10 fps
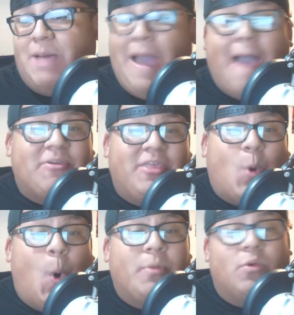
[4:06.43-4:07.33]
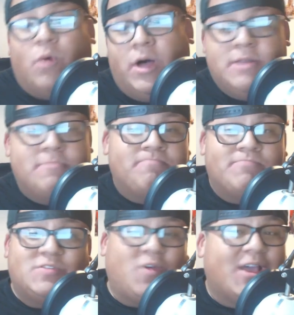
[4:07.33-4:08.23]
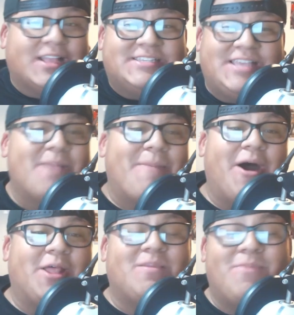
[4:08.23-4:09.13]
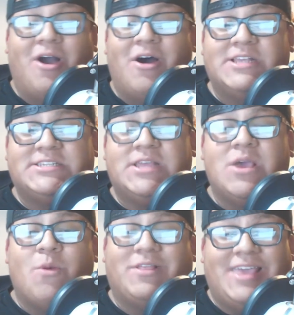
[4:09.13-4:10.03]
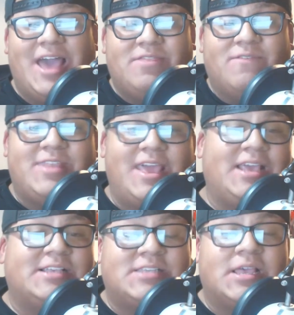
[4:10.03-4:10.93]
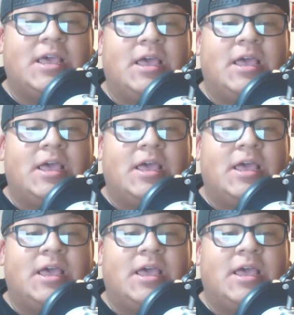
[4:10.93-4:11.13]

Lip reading: I'm happy that Corbin won. That's all I could say about it, to be honest, with the end of days.